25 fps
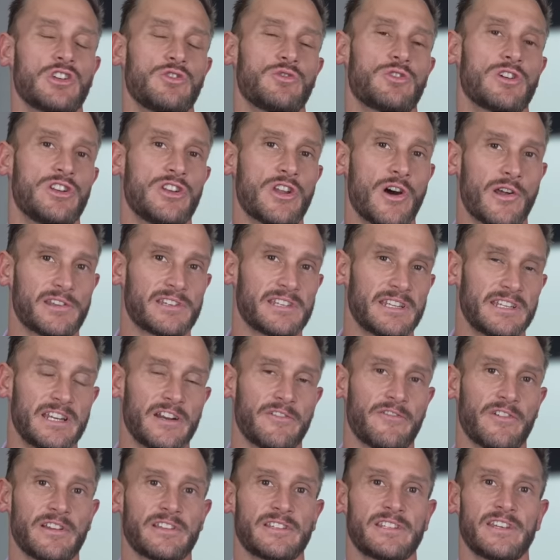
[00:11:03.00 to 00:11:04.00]
you could notice a
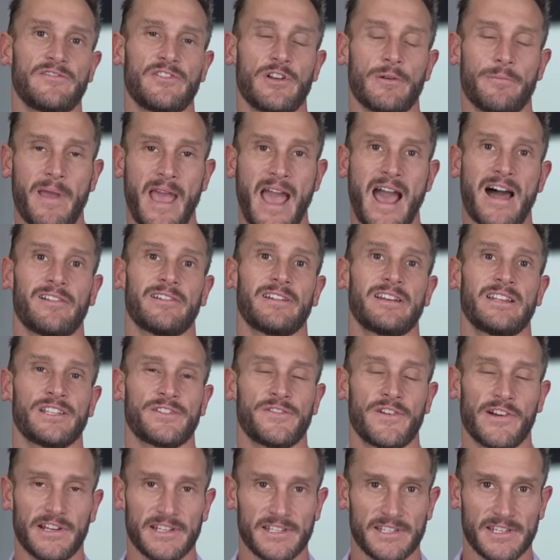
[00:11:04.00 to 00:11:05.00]
difference if your palate is
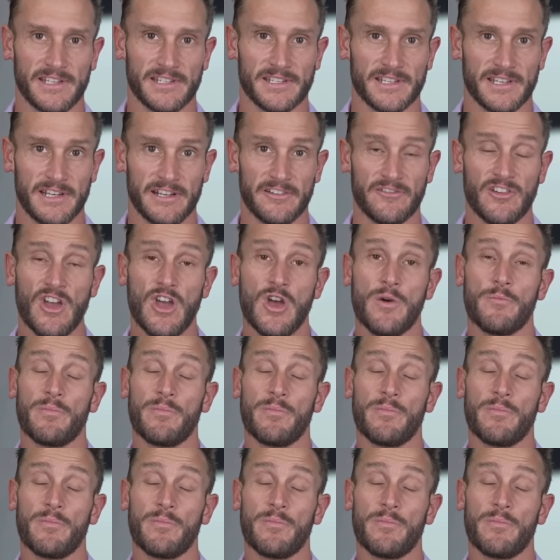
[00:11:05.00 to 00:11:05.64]
very sensitive.